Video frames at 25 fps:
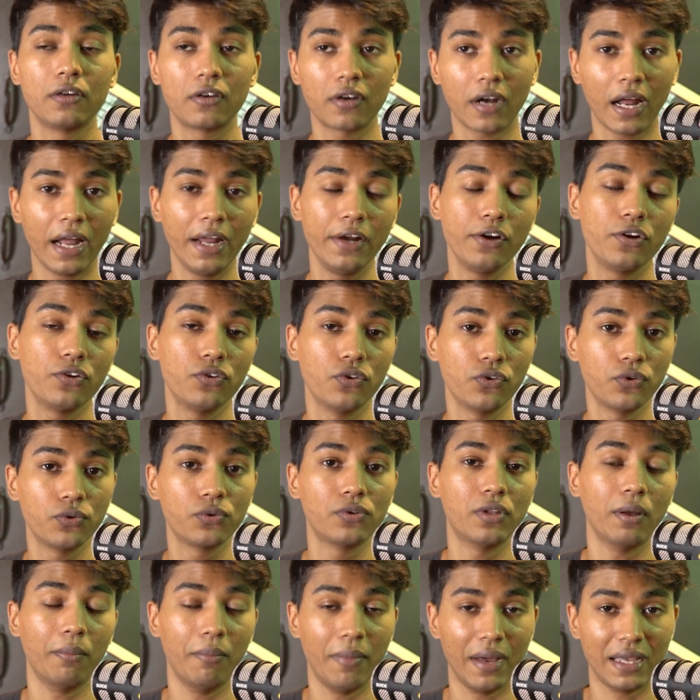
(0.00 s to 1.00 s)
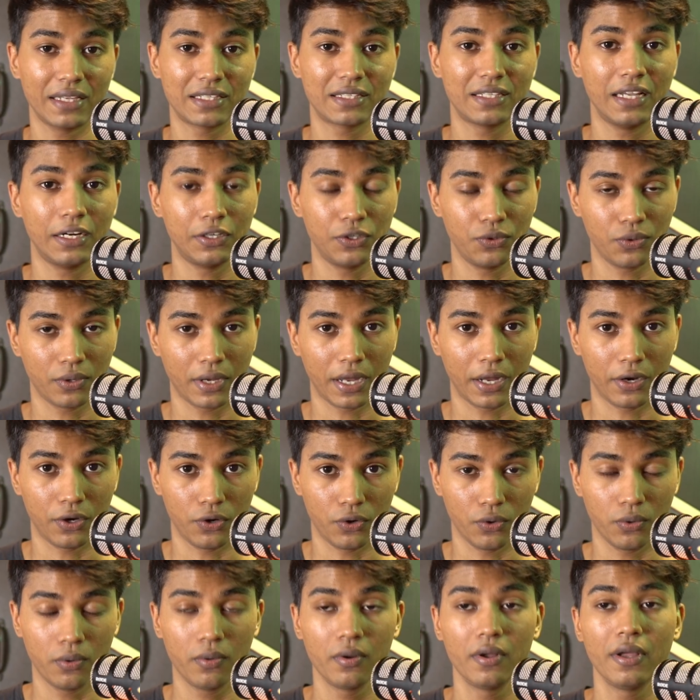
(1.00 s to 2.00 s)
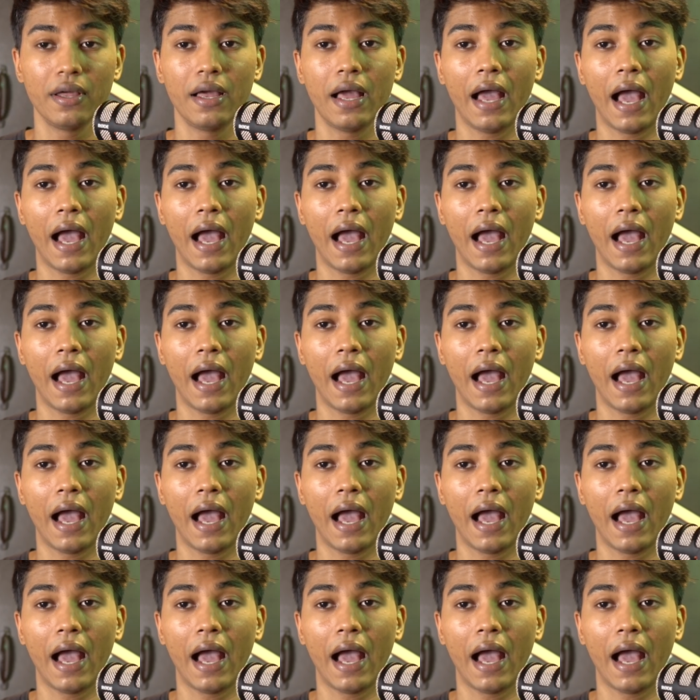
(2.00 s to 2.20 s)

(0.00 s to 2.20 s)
try to do the best that you can do